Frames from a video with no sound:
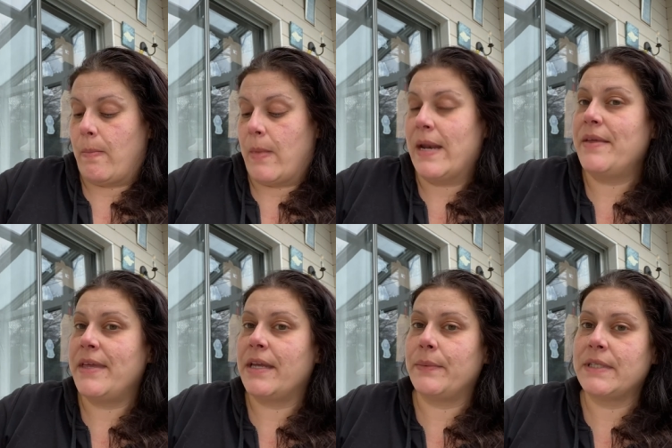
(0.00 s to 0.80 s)
And I
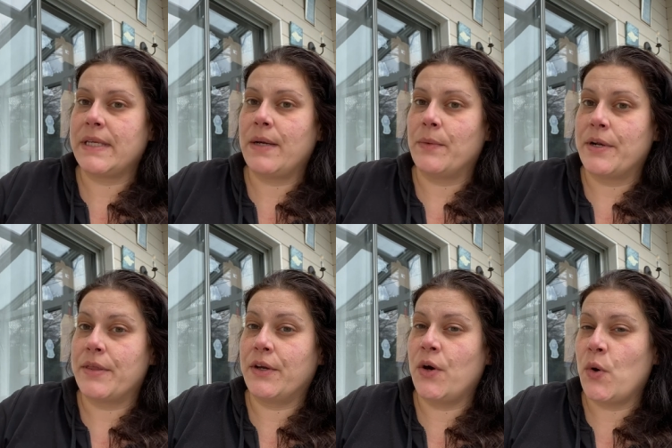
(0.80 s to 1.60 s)
think it was like one of
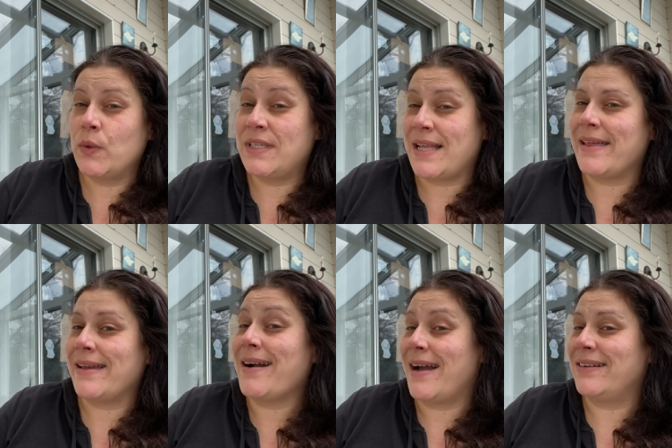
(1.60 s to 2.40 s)
the codes that
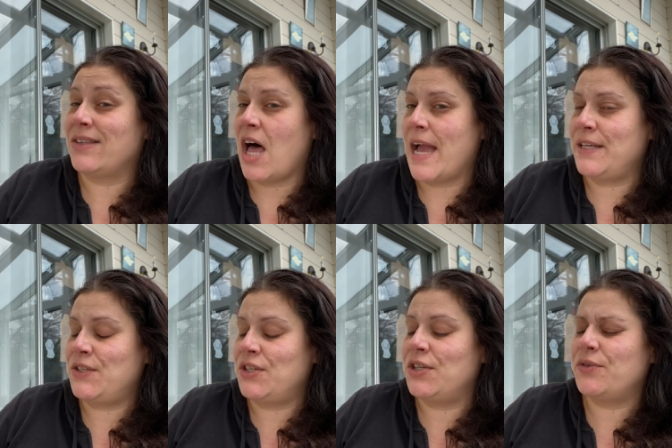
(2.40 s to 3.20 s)
like kind of
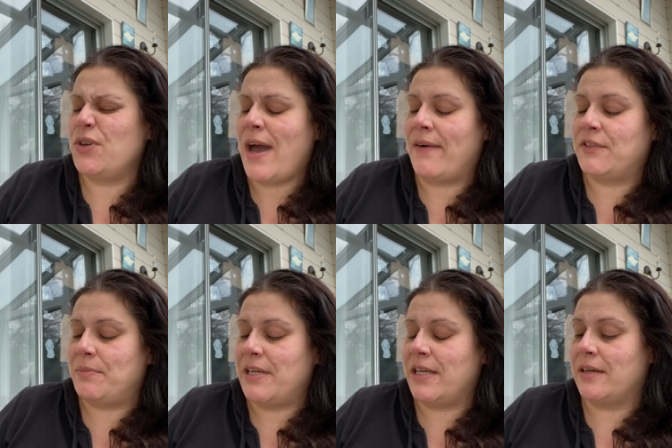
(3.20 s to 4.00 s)
lies to you. You have to
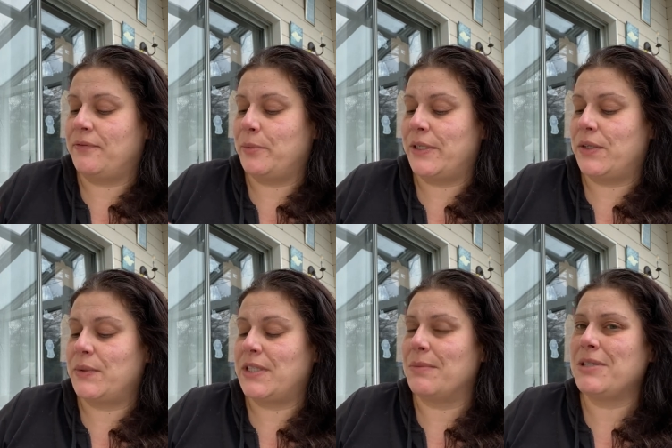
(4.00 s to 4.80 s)
be careful with
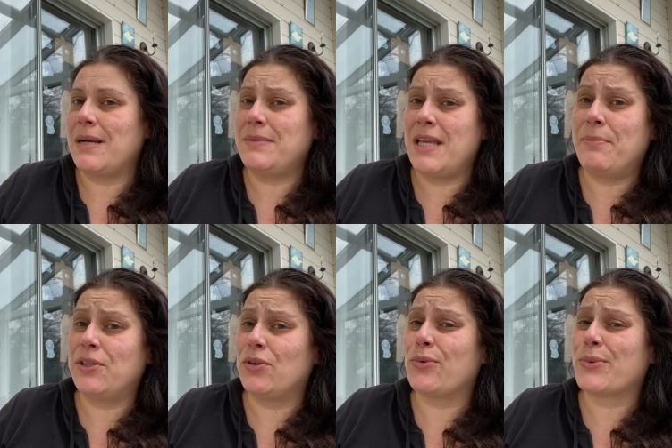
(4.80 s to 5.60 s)
those. Sometimes they
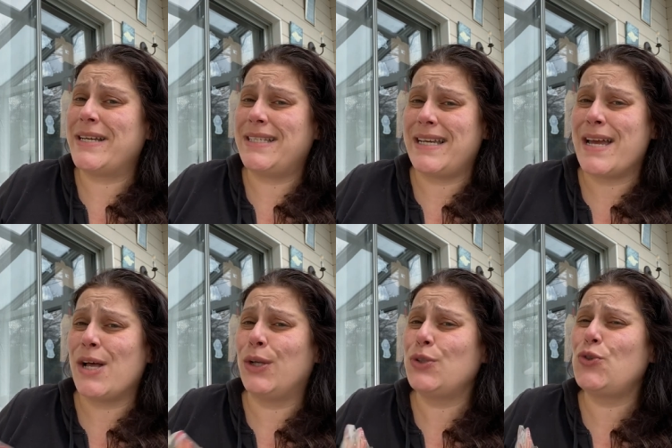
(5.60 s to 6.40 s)
put the
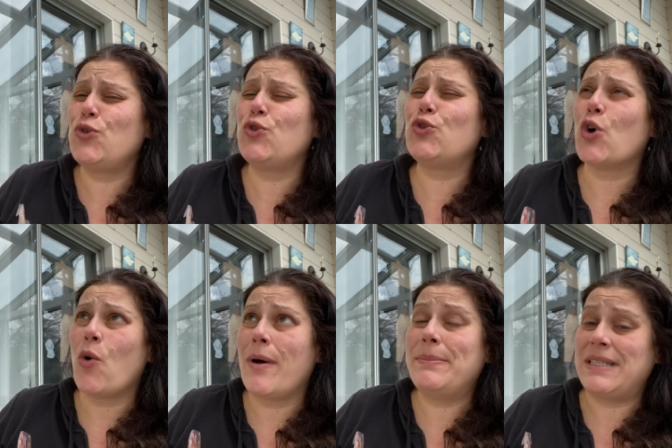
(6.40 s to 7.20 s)
retail
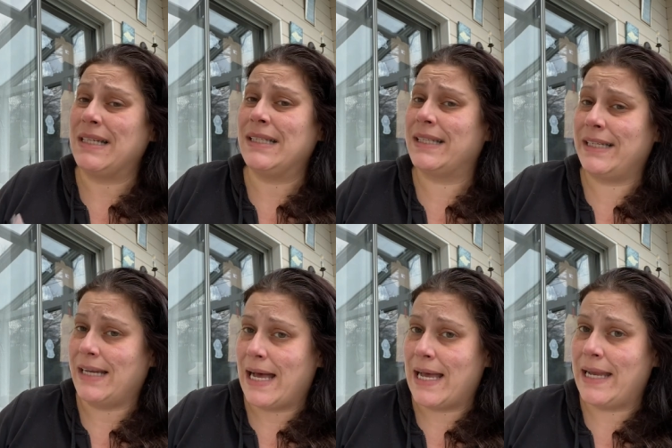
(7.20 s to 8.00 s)
so obscenely
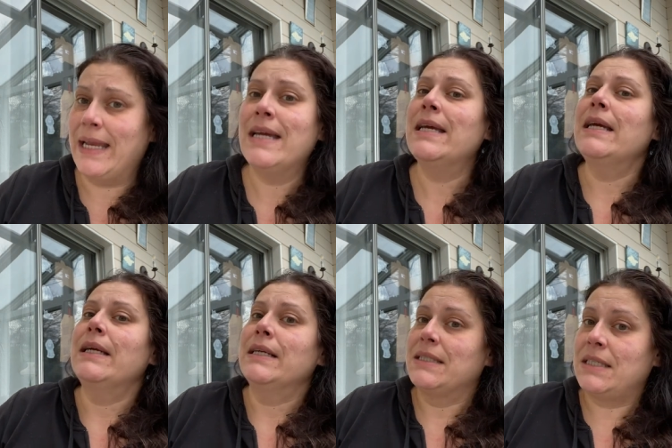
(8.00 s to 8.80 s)
high
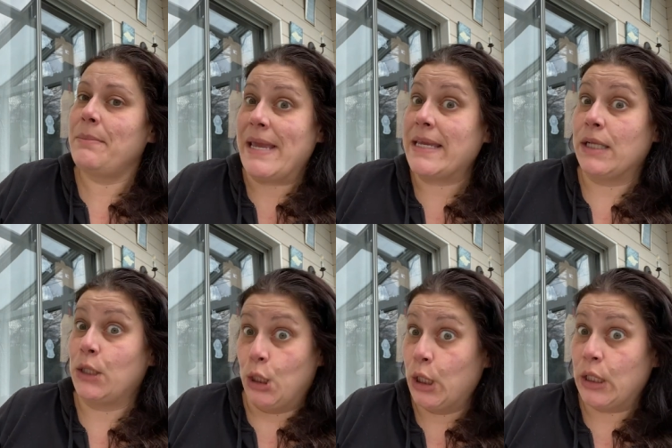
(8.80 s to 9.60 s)
to make it
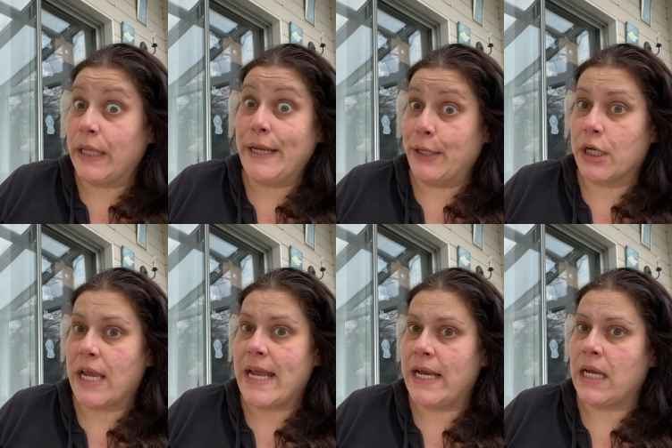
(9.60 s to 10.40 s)
look like you're
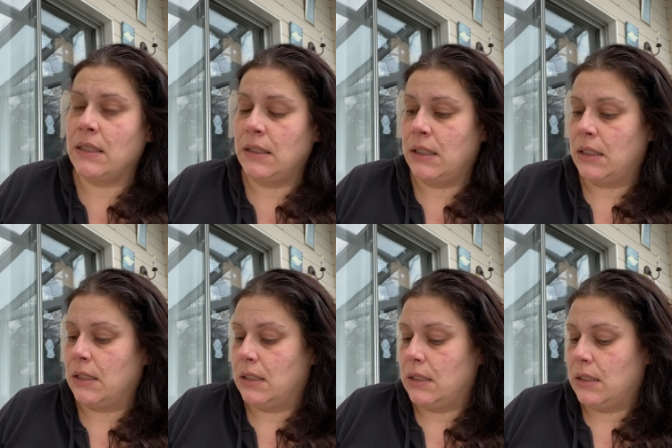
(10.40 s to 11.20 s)
getting
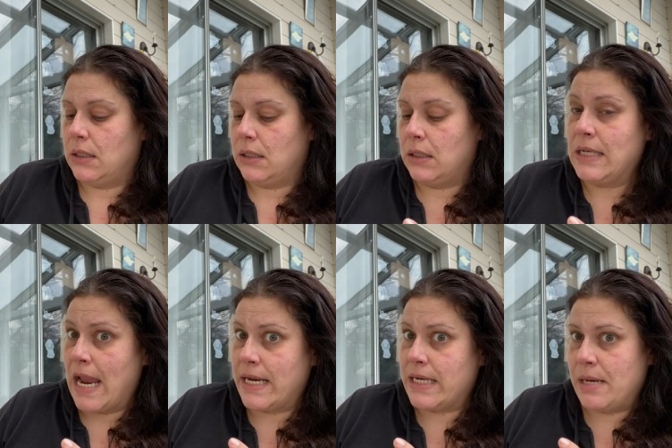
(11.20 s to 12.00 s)

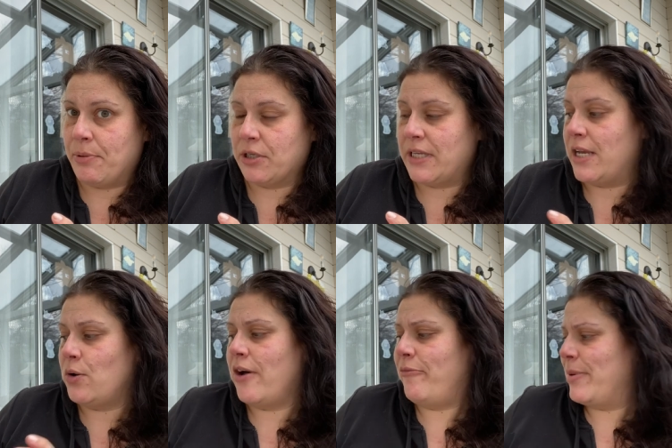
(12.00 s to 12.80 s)
90%
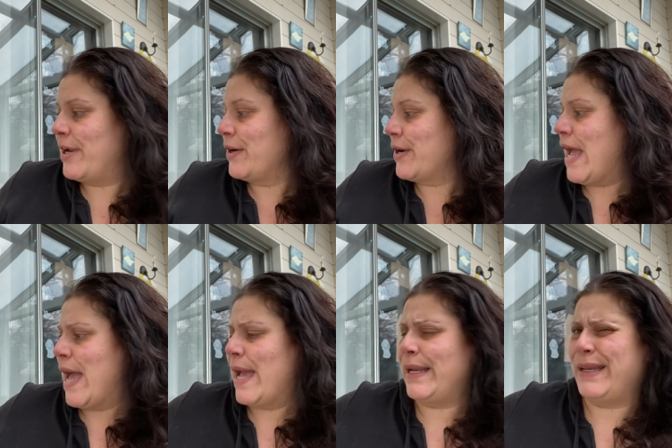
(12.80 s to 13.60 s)
off, but you're
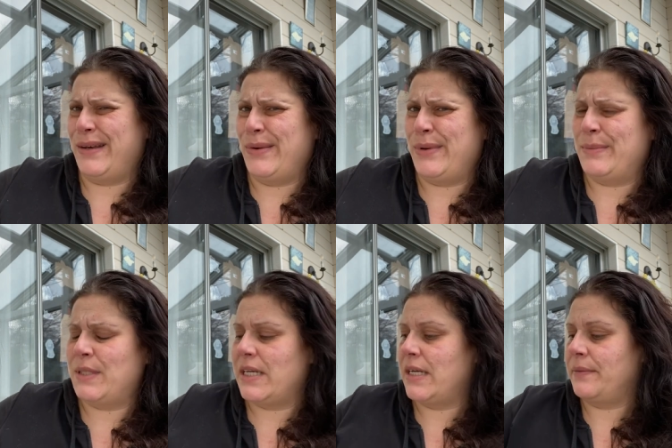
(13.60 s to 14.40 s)
not. You know what I'm
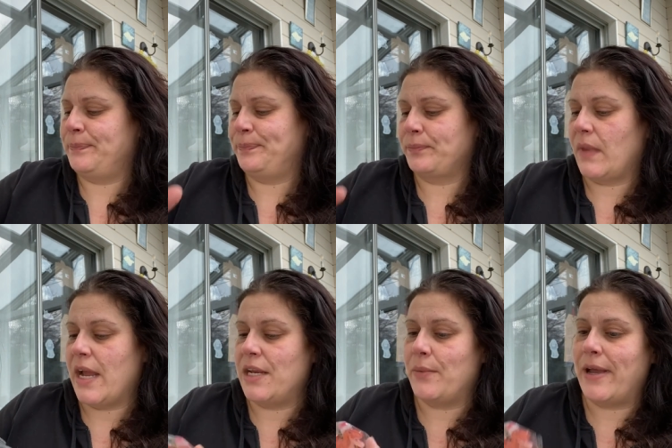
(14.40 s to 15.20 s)
saying?
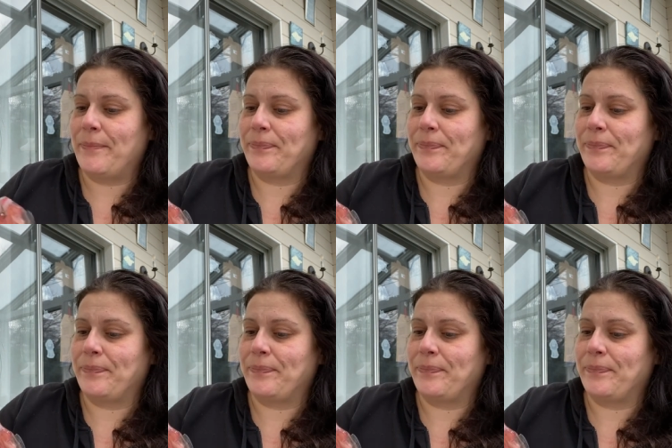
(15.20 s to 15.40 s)
Anyway.